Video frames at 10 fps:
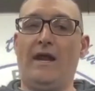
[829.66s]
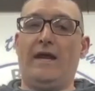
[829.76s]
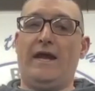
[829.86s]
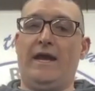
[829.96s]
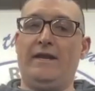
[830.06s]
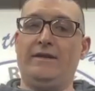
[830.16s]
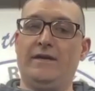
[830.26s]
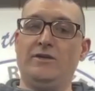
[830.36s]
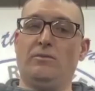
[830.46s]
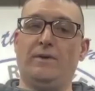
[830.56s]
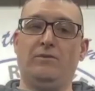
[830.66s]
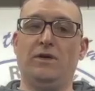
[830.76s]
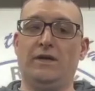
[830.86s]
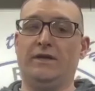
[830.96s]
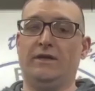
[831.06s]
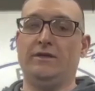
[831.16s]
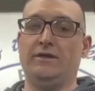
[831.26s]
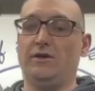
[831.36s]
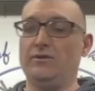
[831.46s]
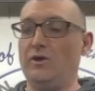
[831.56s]
And nobody would, you
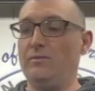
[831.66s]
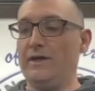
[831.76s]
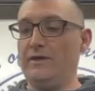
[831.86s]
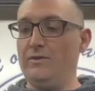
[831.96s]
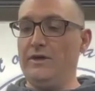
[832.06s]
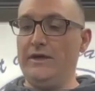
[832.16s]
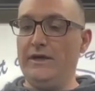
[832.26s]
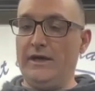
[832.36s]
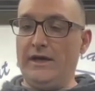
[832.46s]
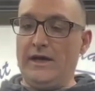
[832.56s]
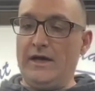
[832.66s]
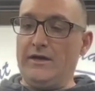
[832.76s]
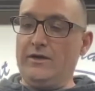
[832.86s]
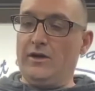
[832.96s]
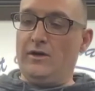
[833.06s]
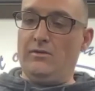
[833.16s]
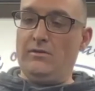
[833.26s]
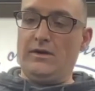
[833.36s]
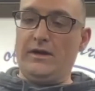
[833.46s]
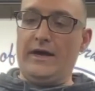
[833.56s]
know, nobody would, you know.
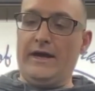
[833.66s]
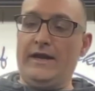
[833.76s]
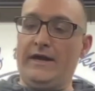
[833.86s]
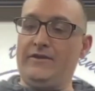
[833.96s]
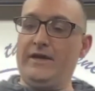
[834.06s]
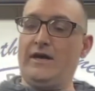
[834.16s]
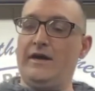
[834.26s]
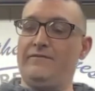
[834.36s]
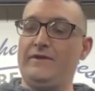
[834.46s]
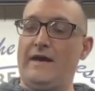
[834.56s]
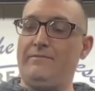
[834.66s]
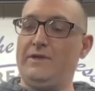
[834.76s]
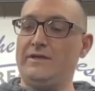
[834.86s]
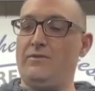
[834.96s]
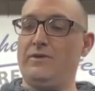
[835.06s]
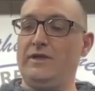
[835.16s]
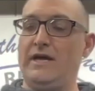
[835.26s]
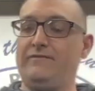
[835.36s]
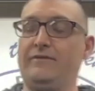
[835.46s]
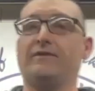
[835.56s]
And I thank God for that, because I would have
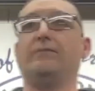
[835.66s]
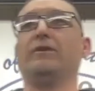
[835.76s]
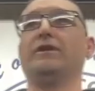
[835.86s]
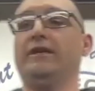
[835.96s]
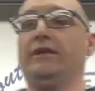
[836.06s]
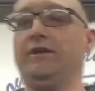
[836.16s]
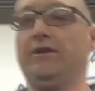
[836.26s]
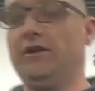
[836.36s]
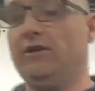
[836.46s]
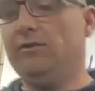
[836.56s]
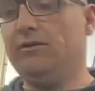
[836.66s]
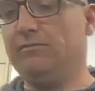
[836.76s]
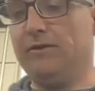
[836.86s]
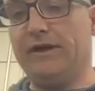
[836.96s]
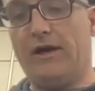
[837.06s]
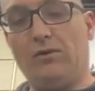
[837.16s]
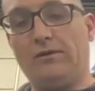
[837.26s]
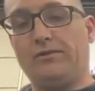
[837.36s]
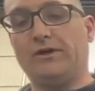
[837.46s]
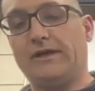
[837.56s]
left if someone did, you know, but not one
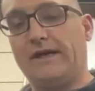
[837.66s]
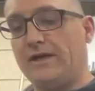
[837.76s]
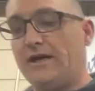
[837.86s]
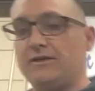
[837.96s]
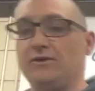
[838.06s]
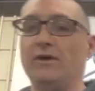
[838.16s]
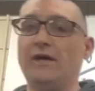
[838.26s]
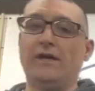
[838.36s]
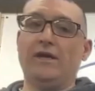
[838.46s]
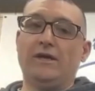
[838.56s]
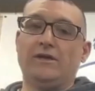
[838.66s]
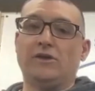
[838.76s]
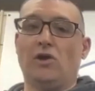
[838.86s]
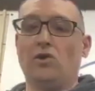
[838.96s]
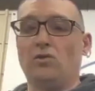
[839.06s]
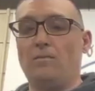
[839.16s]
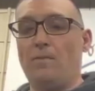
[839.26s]
person I talked to. So